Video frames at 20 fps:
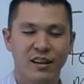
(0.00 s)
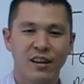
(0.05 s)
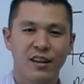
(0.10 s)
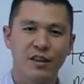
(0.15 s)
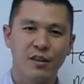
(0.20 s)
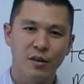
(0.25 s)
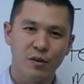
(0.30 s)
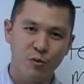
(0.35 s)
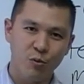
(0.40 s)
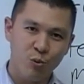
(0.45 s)

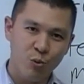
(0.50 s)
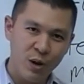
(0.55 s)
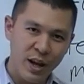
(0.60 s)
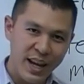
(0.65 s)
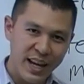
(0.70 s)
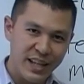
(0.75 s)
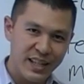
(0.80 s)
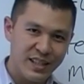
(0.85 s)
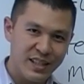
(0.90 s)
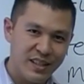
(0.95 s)
The
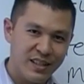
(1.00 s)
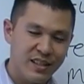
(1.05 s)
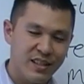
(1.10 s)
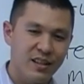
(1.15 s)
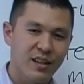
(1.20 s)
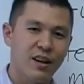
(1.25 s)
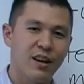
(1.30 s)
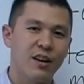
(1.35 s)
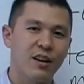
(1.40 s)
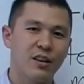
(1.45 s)
rests
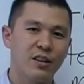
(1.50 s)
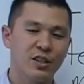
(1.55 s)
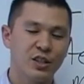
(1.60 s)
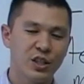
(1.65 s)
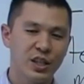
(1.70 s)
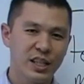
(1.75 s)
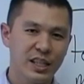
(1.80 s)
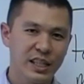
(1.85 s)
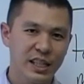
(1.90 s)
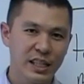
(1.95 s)
are
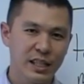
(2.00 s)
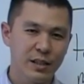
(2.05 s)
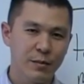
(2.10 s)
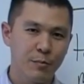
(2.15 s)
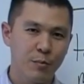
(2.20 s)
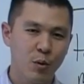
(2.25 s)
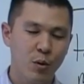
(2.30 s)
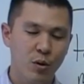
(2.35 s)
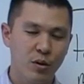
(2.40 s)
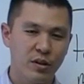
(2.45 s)
just as
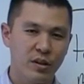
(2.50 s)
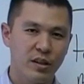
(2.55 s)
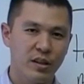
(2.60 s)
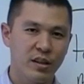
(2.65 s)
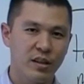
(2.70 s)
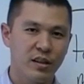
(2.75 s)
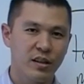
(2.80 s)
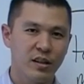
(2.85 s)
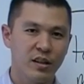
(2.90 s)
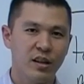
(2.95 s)
important
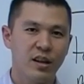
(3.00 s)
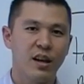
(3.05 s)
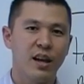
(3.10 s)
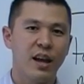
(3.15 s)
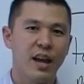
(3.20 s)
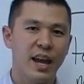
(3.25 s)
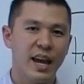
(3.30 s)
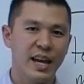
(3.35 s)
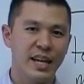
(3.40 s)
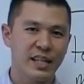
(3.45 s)

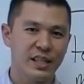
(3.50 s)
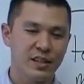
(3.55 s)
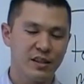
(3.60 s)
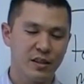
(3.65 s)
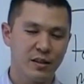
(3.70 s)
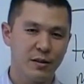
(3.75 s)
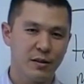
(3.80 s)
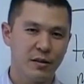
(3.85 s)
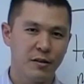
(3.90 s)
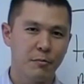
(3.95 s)
as
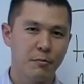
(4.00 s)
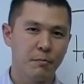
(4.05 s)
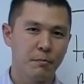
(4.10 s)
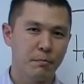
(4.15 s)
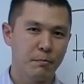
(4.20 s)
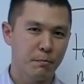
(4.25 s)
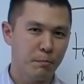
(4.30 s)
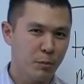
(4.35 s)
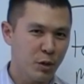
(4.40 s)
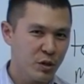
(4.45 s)
the
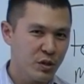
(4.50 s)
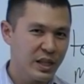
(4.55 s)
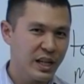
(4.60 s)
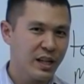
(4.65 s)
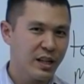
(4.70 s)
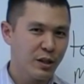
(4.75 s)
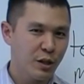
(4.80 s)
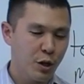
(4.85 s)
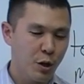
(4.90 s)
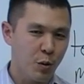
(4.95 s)

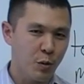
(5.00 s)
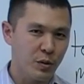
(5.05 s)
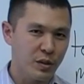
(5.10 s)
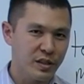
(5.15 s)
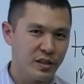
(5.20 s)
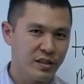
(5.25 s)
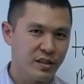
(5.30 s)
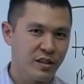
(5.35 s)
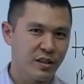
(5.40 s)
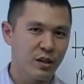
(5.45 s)
music notes.